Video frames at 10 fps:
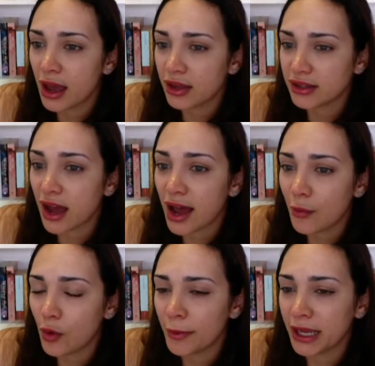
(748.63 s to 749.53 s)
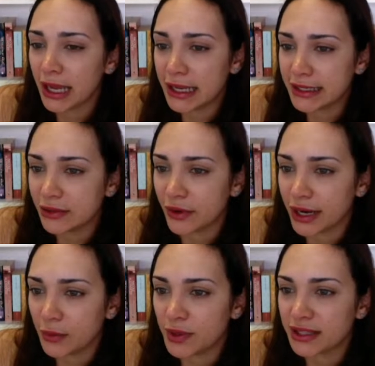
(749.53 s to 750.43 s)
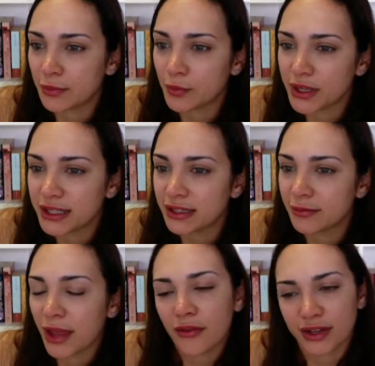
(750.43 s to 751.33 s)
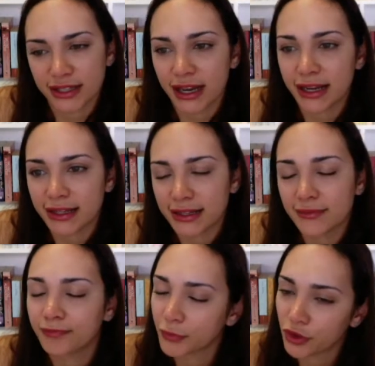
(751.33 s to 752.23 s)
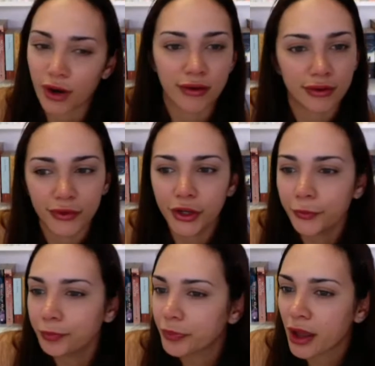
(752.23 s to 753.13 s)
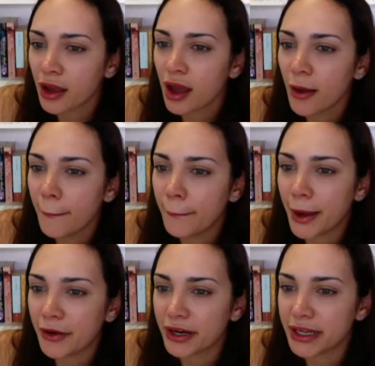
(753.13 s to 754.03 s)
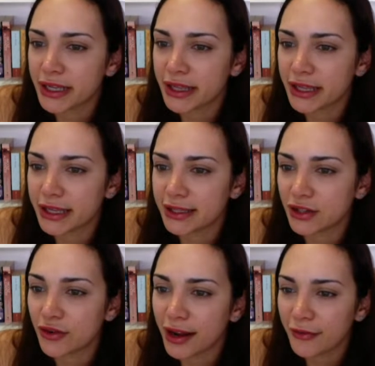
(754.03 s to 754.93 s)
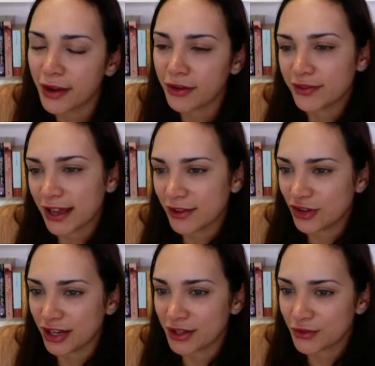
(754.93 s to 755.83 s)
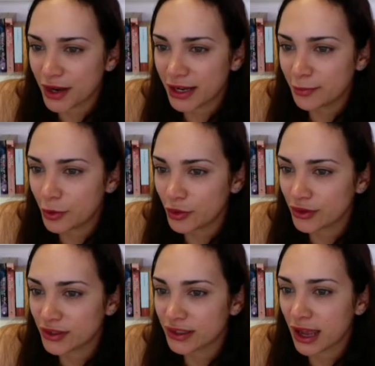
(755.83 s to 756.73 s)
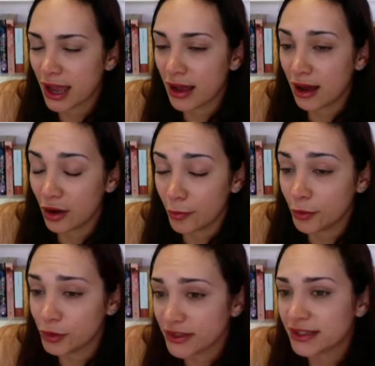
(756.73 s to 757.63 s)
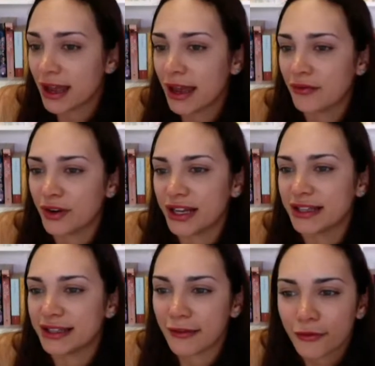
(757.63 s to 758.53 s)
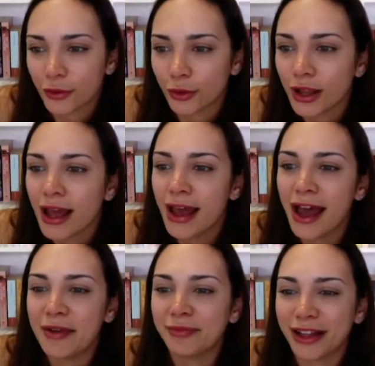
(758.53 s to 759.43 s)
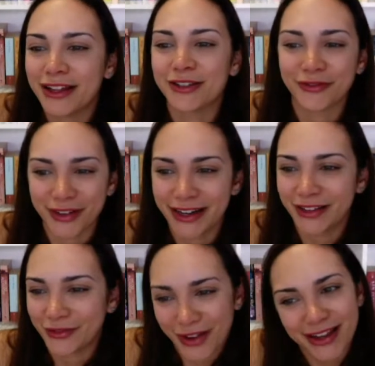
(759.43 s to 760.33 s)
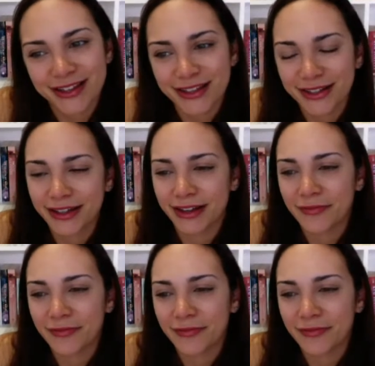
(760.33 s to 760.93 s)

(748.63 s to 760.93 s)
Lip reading: It's heartwarming, easy read with some wisdom that resonates. Great review. Meredith is a great fan of Taylor Jenkins Reid books, her books, and reads several and plans on reading the rest.